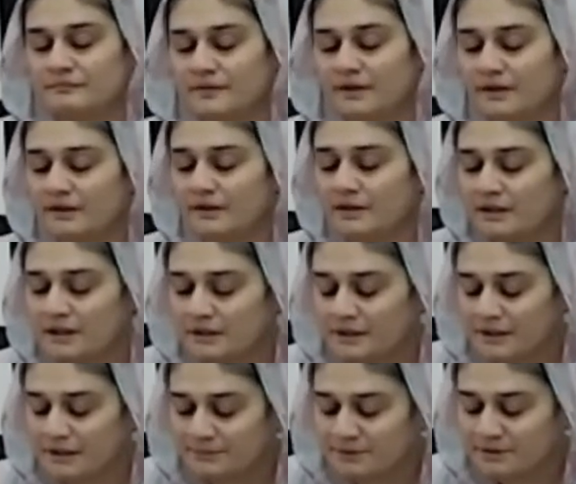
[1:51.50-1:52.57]
Okay. Then
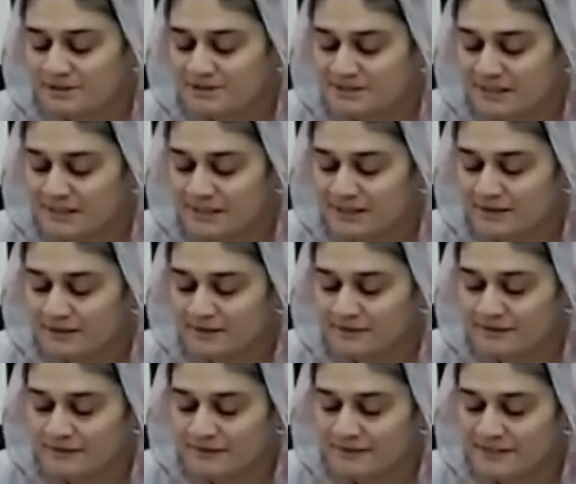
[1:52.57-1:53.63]
I'm going to say
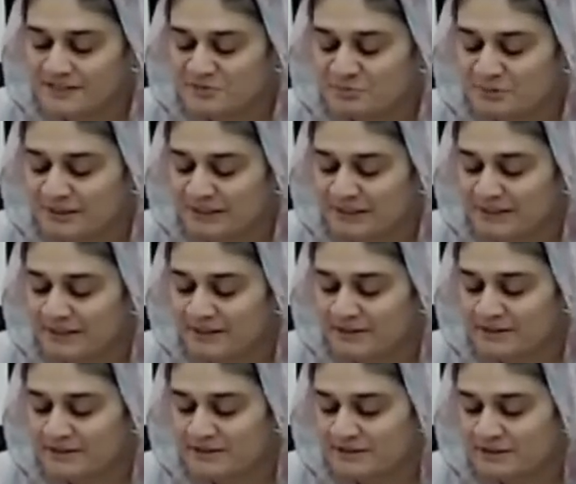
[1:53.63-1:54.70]
that this
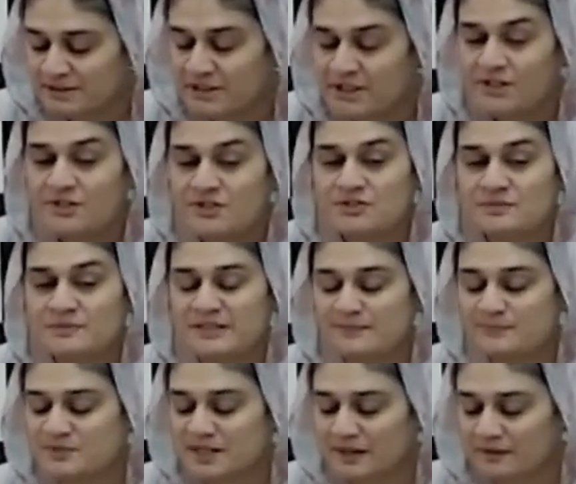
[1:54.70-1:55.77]
planet
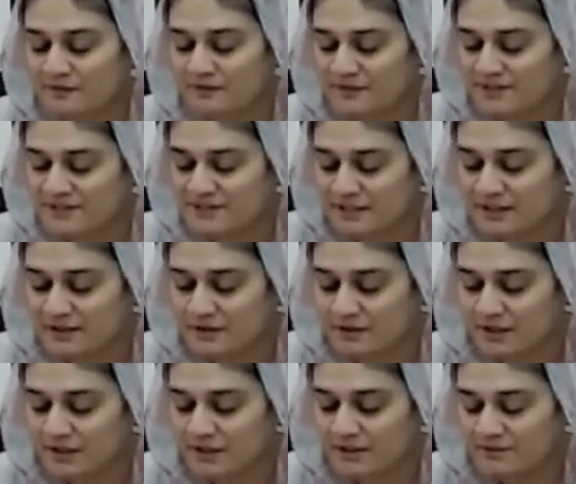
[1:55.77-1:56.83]
sweeps out this
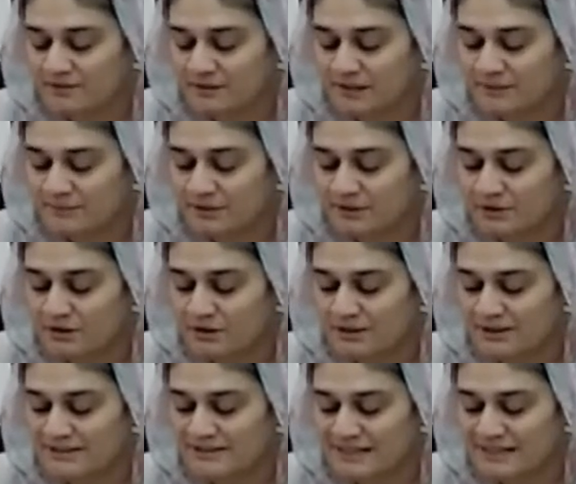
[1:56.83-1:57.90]
area. I'm going to call
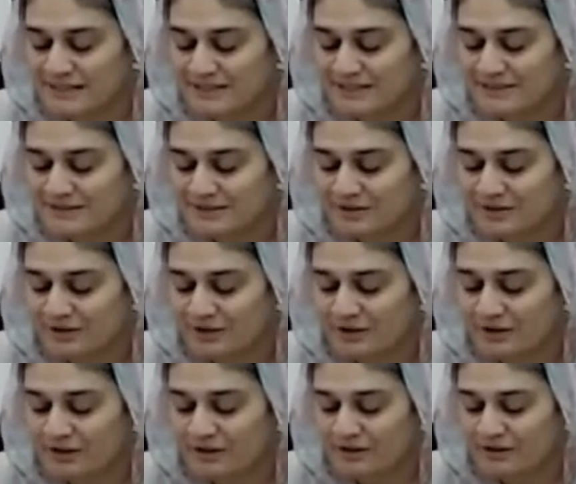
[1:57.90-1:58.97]
this S,
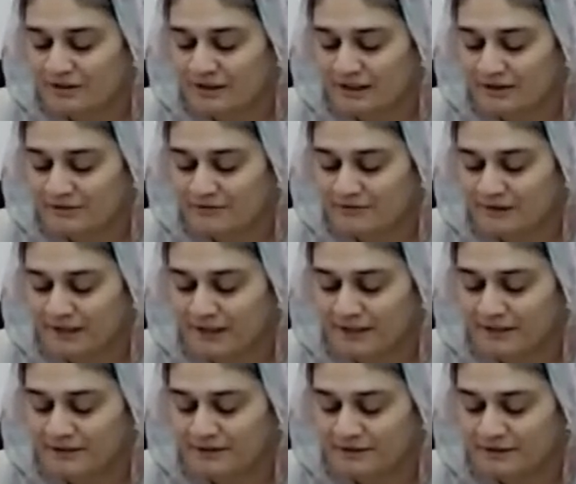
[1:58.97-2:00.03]
R, and
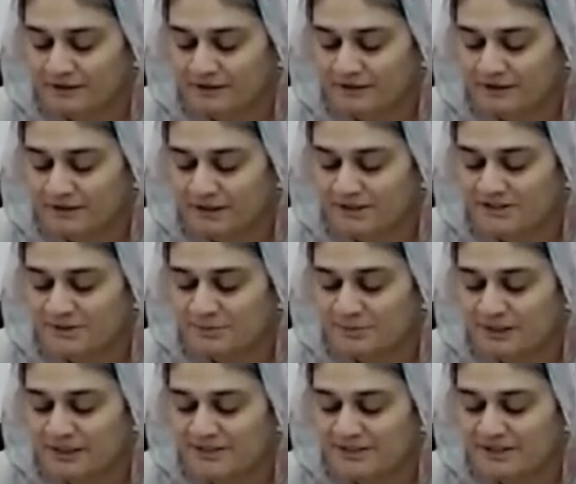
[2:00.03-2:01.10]
phi. Not
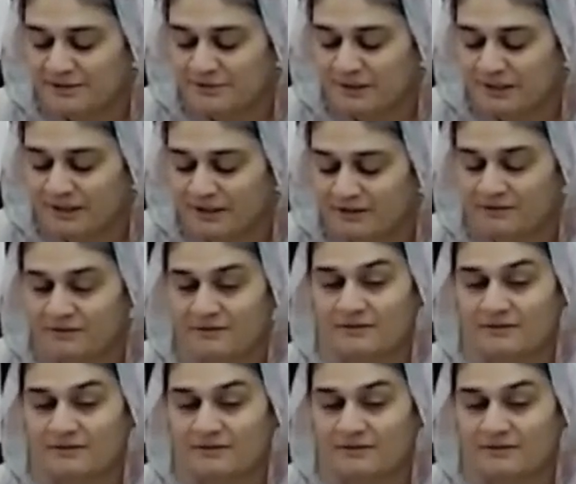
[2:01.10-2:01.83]
surprising, right?